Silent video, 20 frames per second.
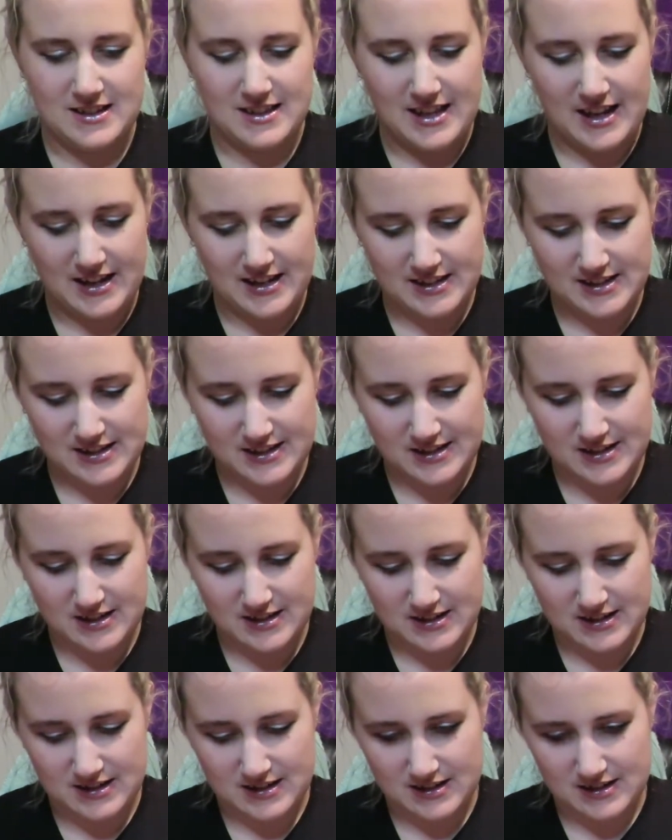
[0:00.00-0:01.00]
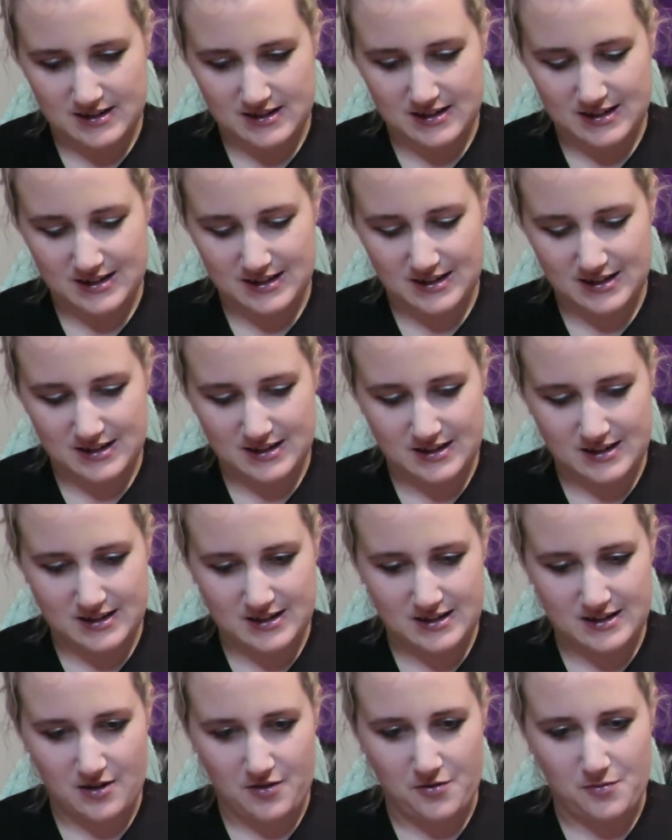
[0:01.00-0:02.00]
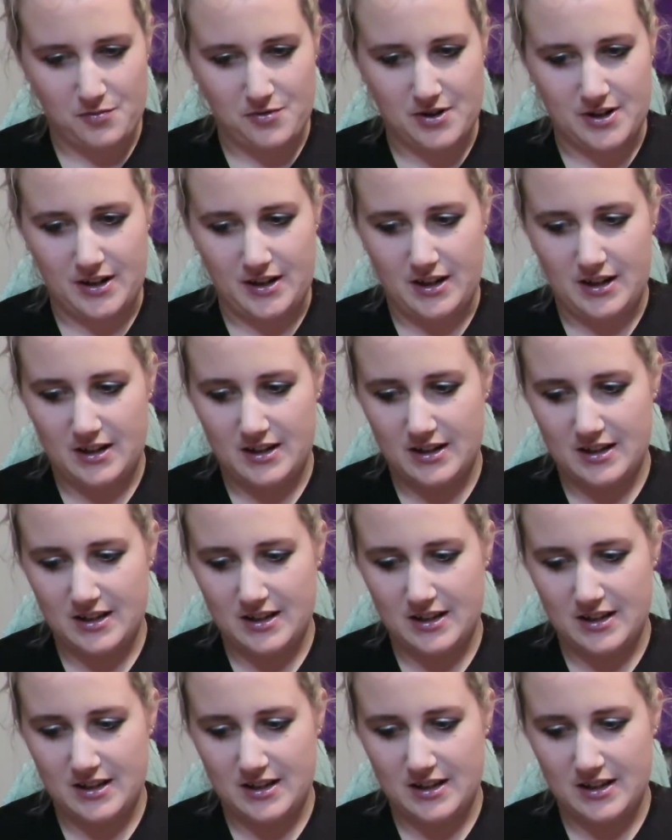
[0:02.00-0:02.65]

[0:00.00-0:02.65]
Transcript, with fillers: that is so pretty.